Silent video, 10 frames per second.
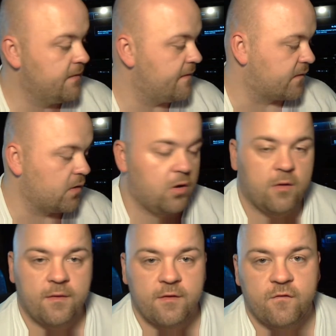That's got
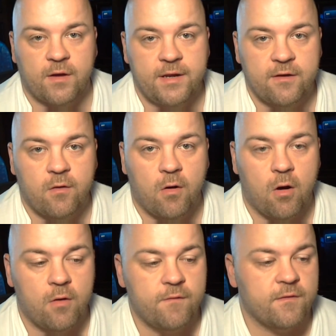all the trading
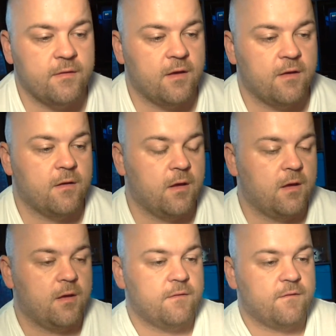cards and the
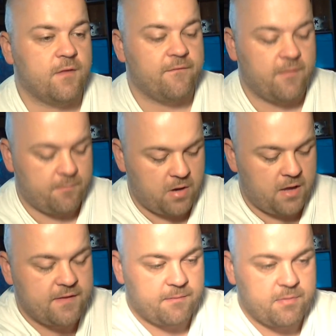uh, stuff. I'll
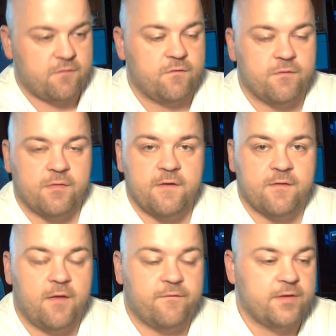probably take pictures of this
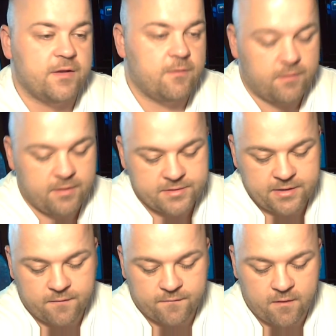stuff and get it on there
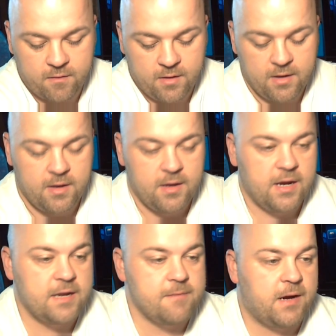too. So
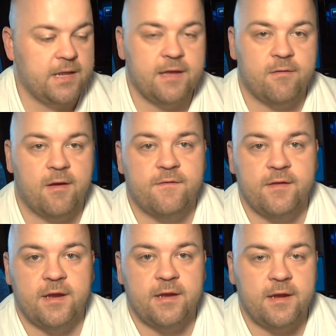anybody
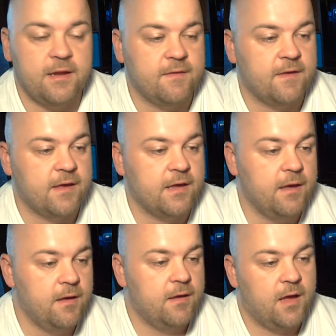interested in anything
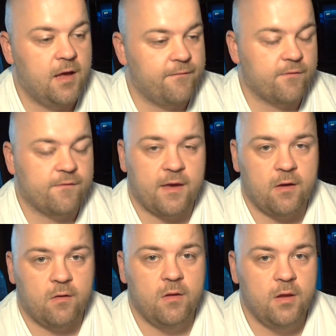uh, for
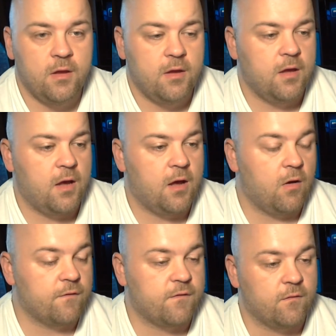sale, uh,
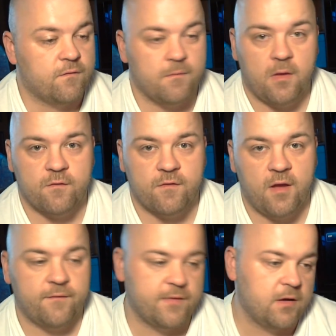also some other
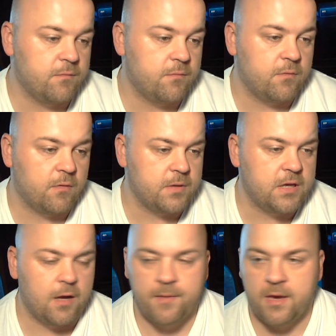stuff that will be
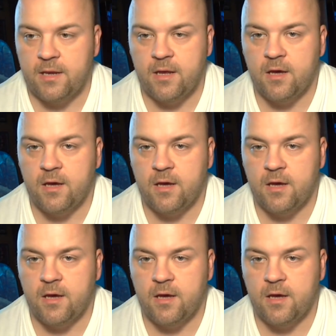coming.